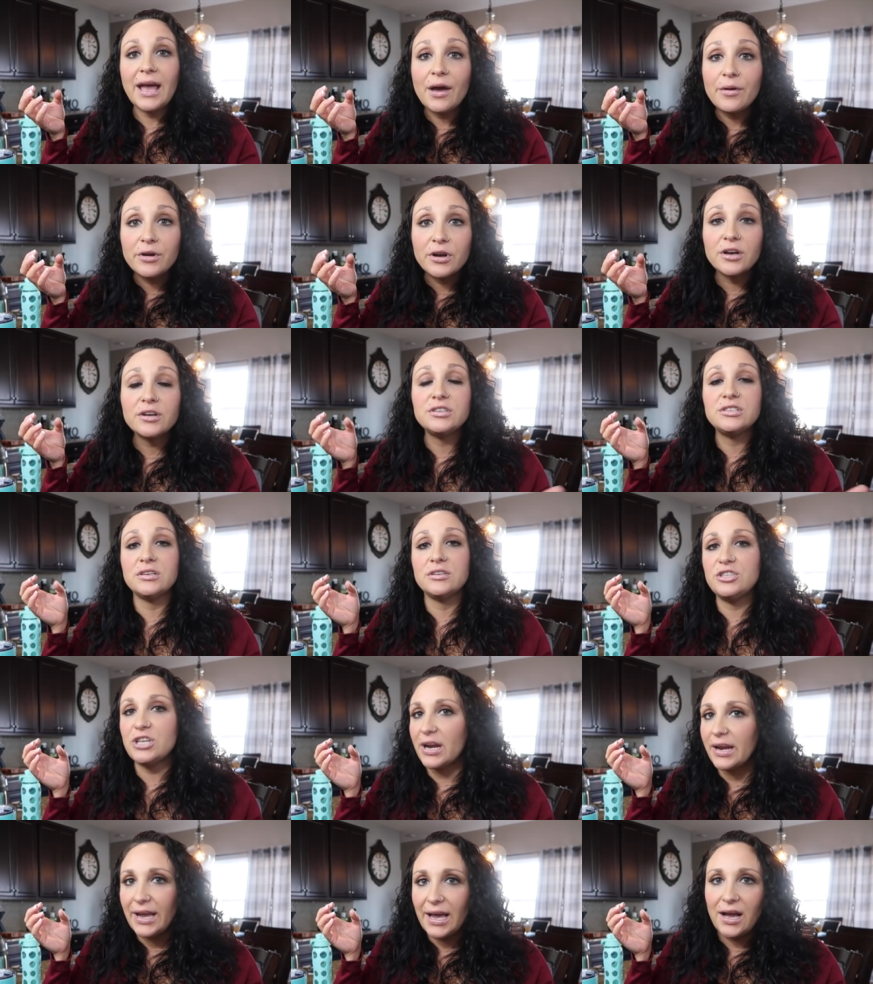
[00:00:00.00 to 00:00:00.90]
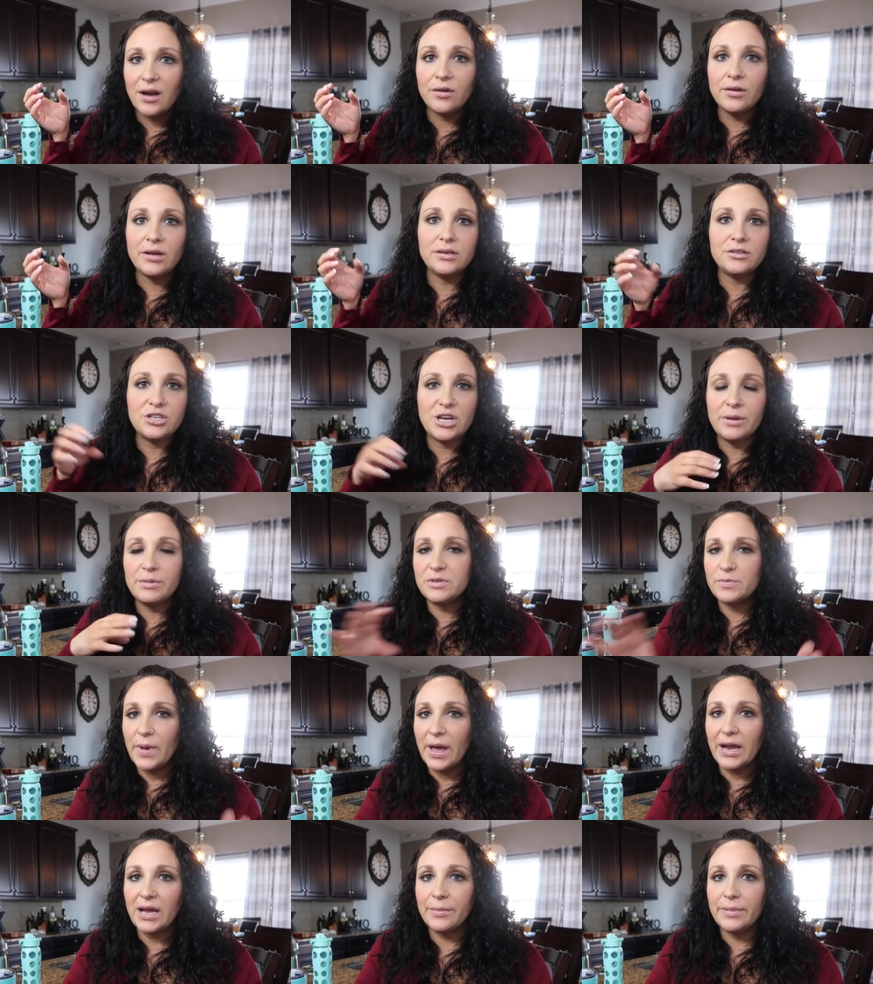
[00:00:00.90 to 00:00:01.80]
counter to check out and Jay was
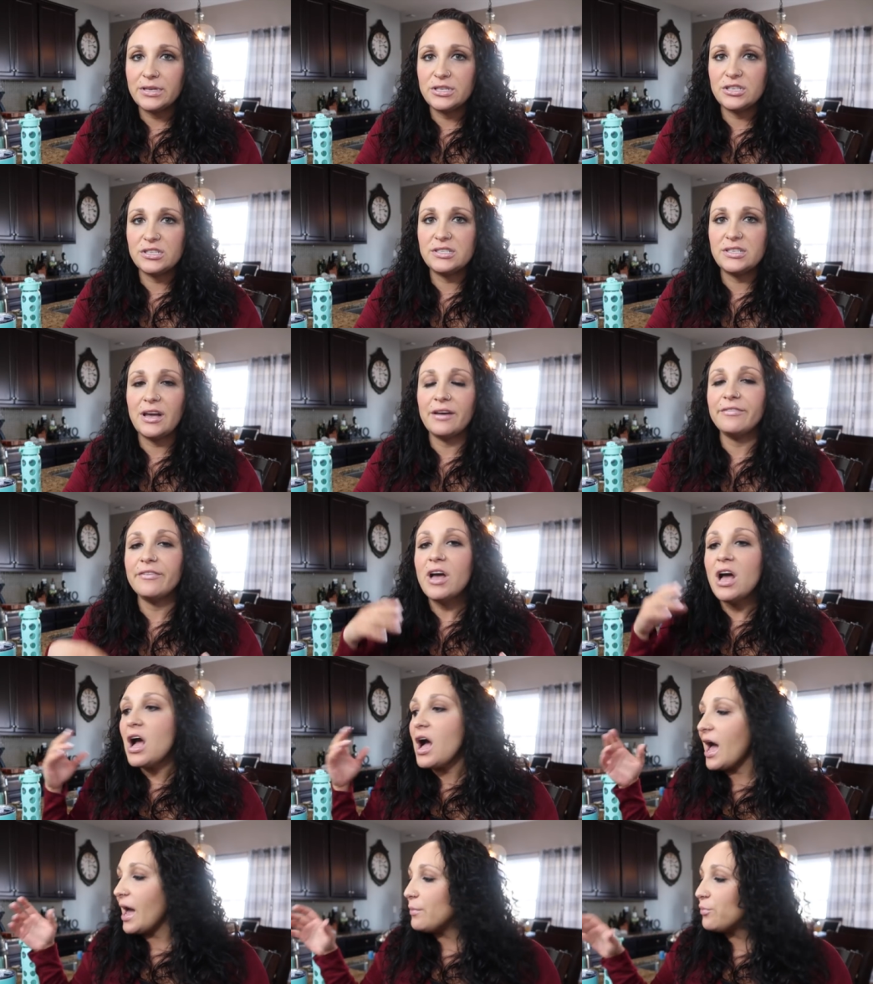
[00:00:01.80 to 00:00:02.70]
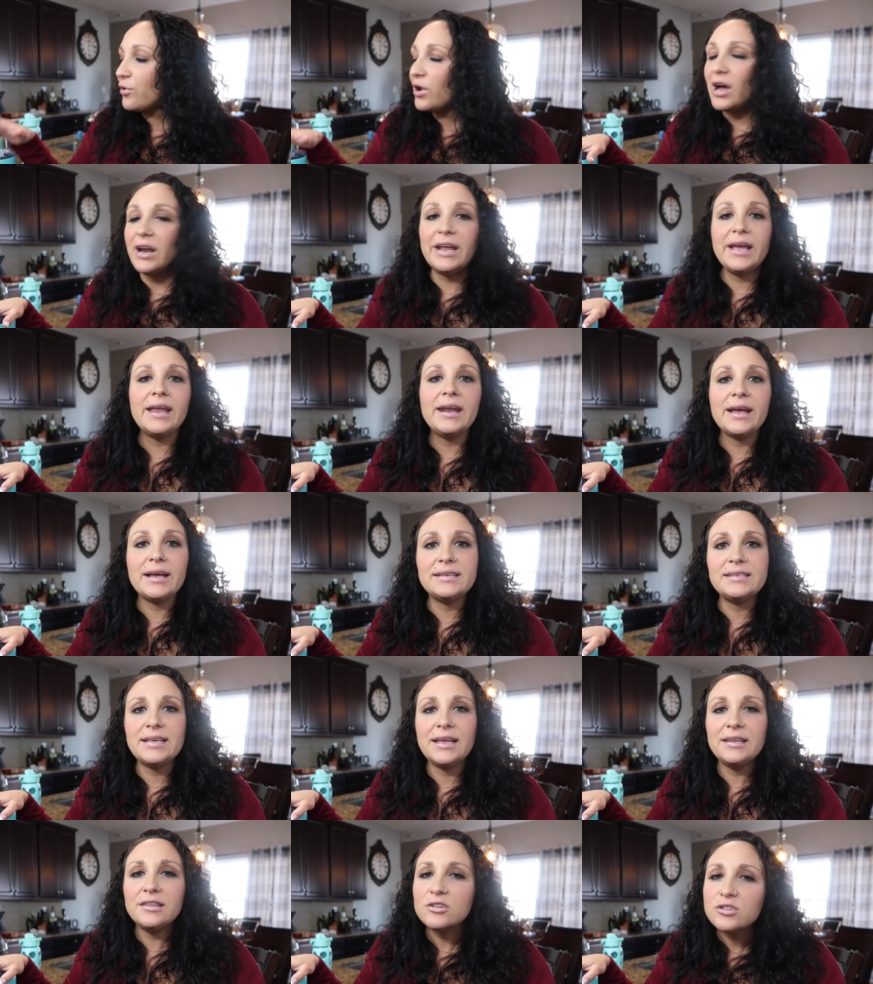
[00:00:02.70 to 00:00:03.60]
buying a bunch of stuff, I brought it and I
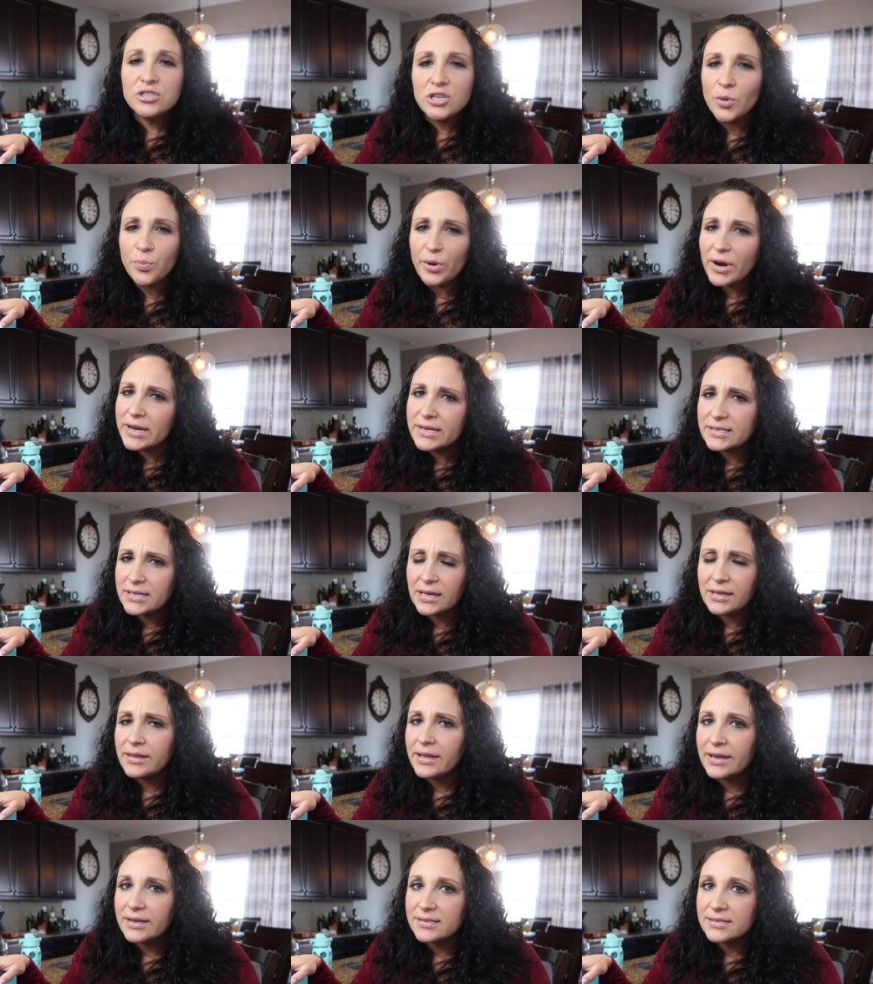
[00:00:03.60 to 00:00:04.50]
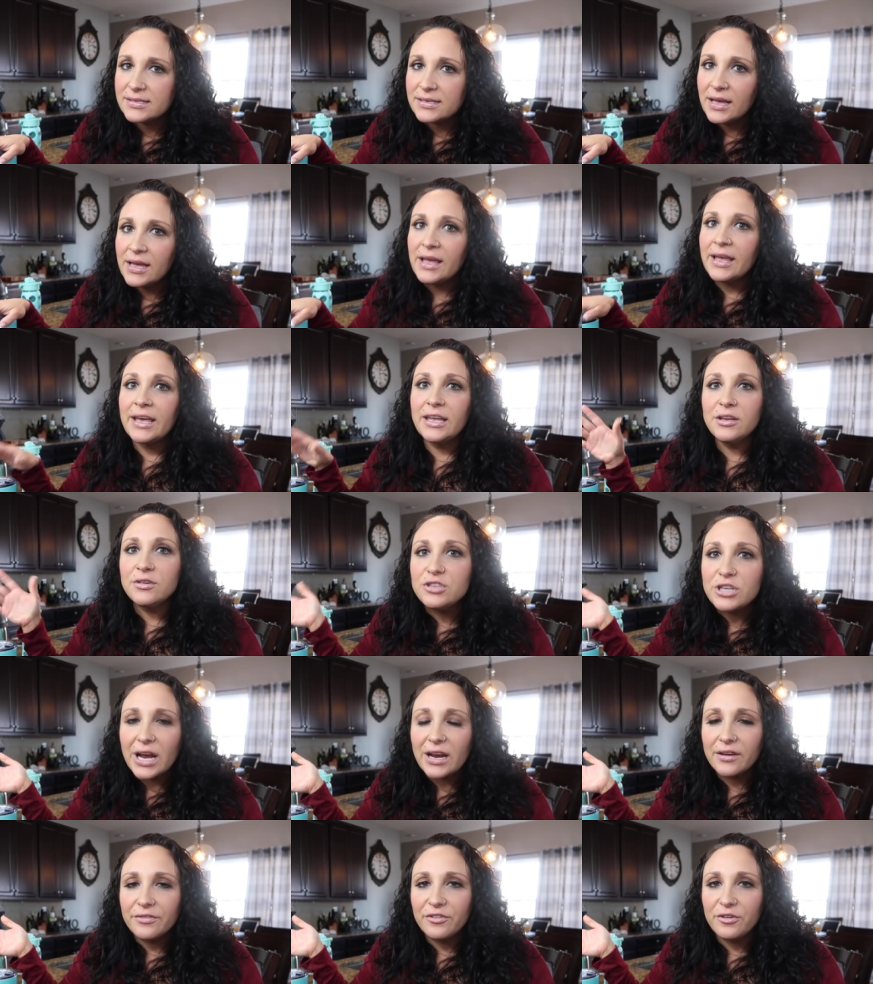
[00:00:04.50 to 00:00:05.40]
said, there's no price on this, can you
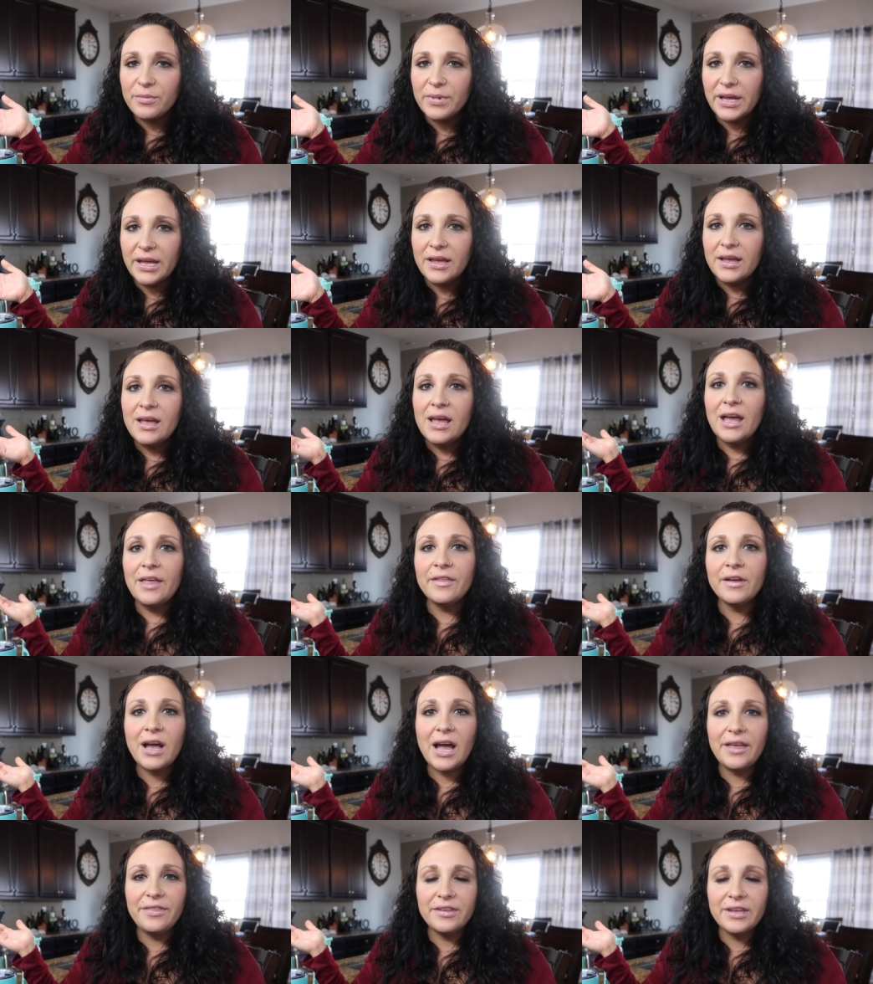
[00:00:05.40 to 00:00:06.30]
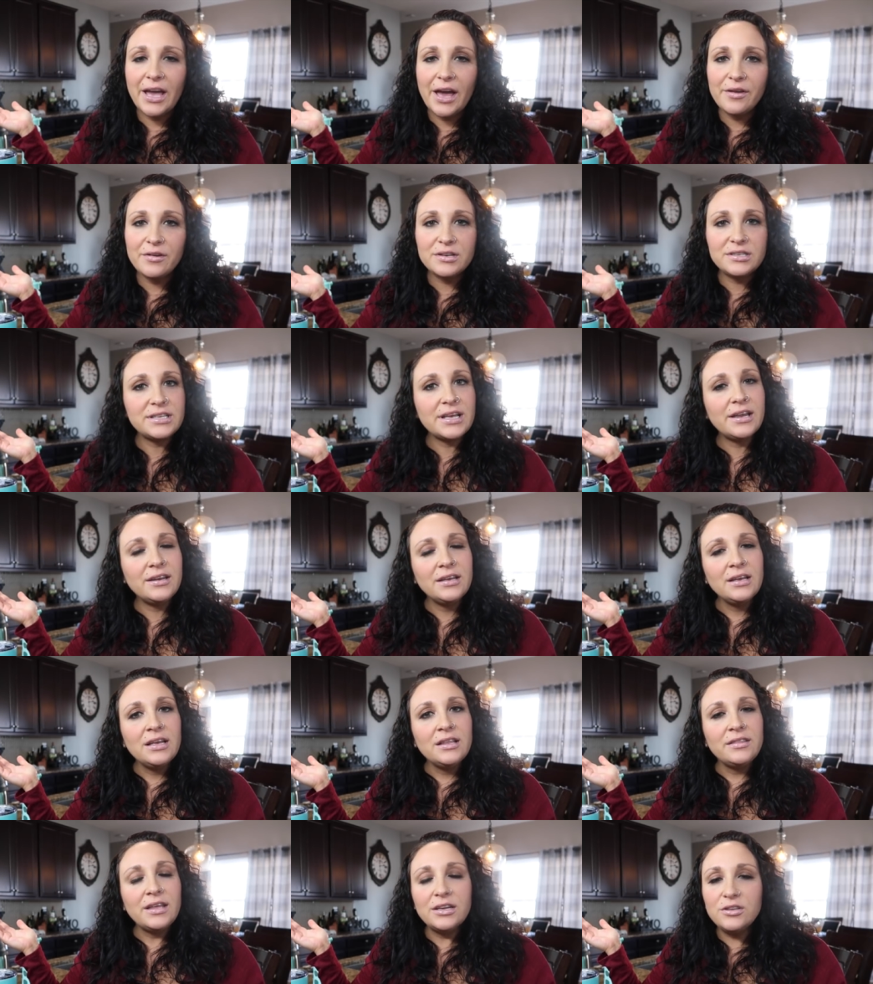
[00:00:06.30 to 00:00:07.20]
check it for me? And the guy at the counter said,
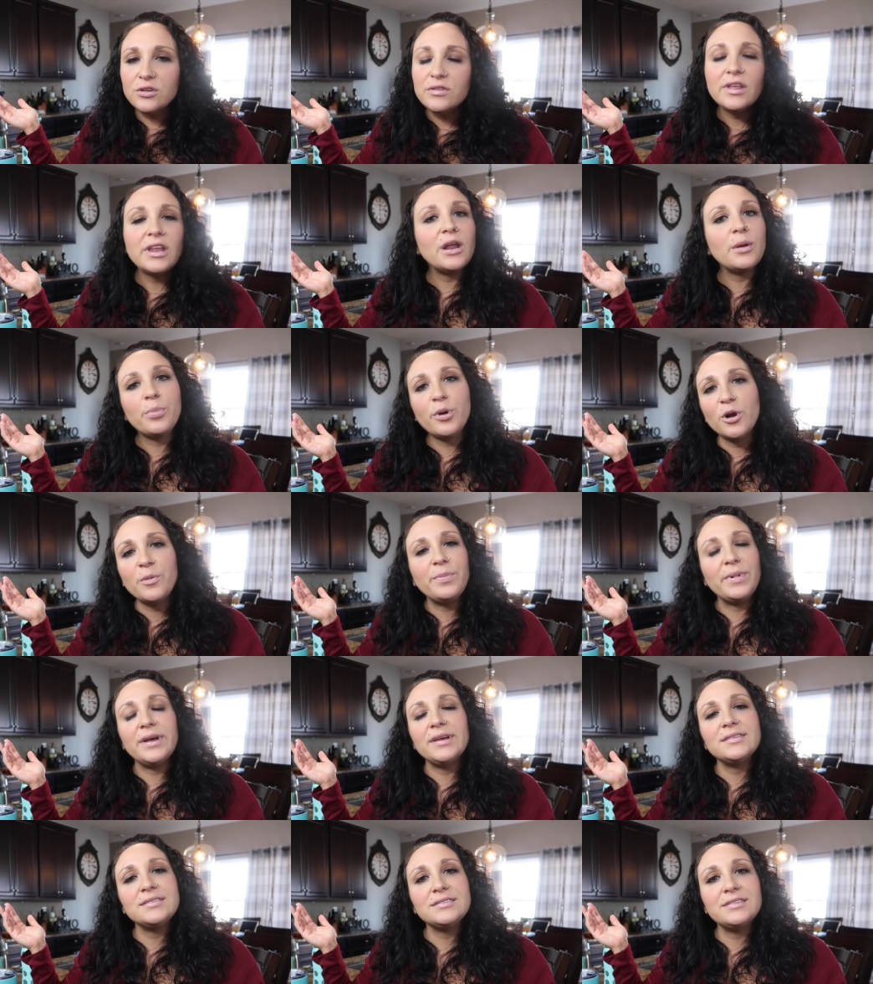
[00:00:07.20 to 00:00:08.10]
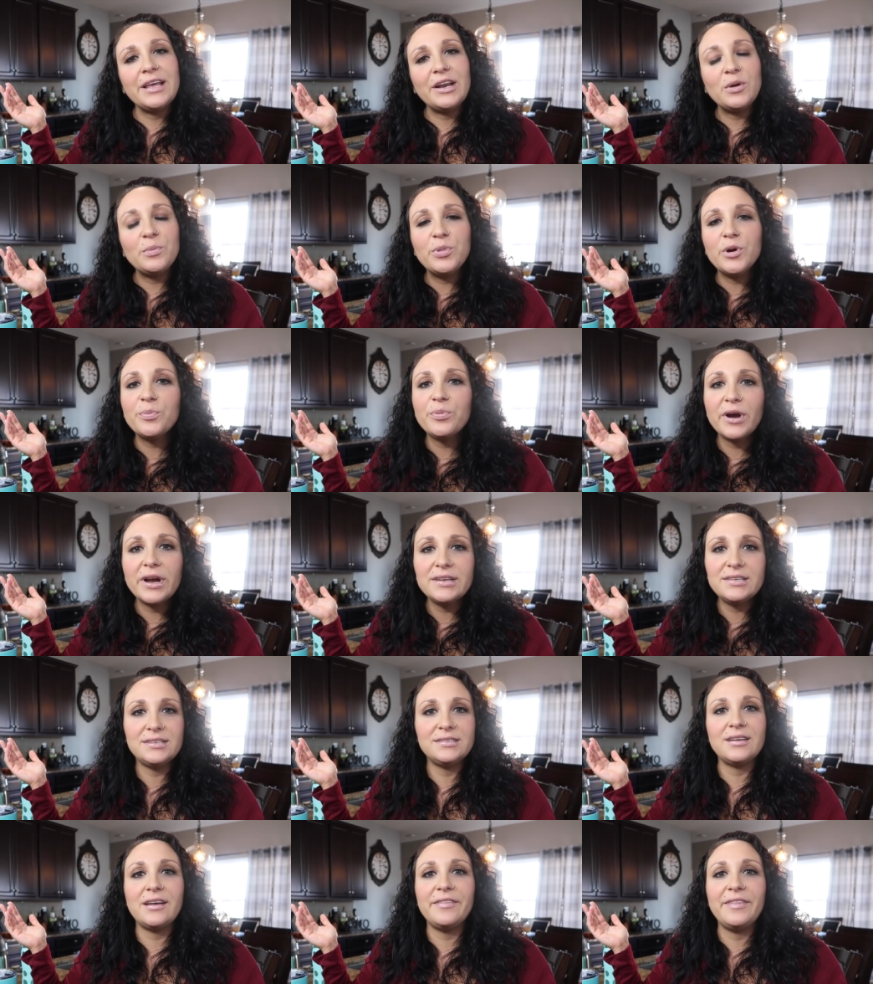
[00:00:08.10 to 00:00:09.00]
they do that on purpose, they don't put
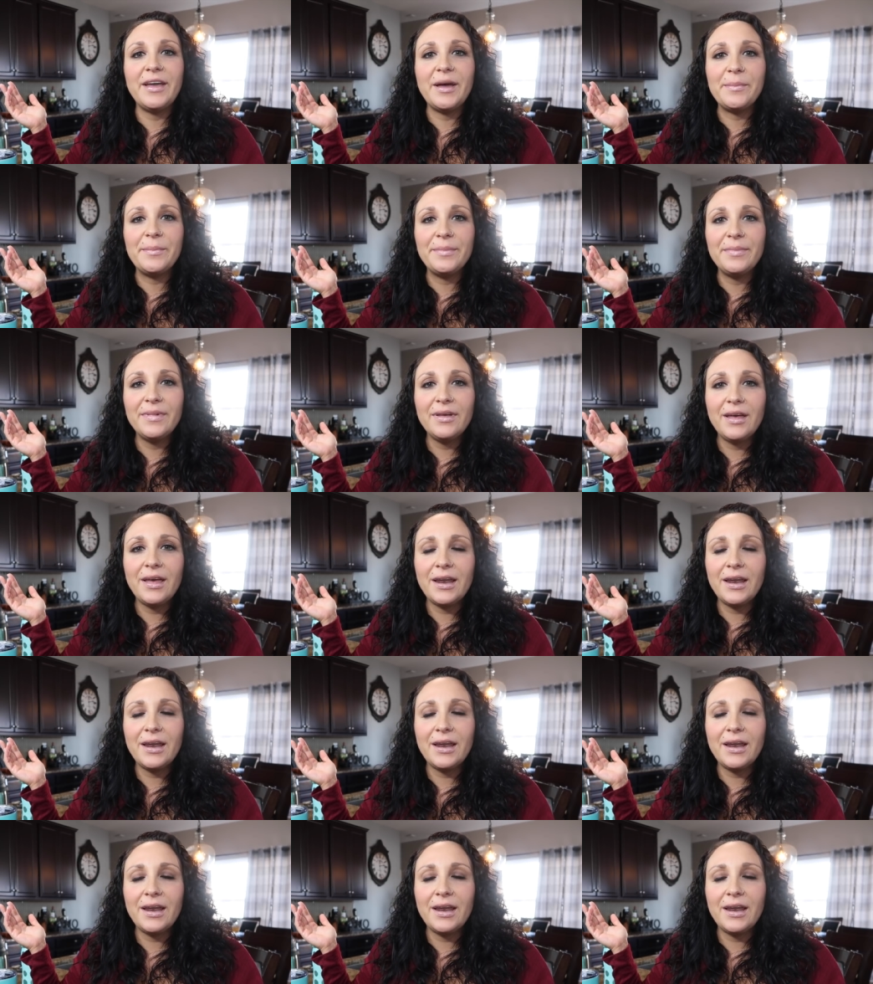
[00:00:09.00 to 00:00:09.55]
prices on them.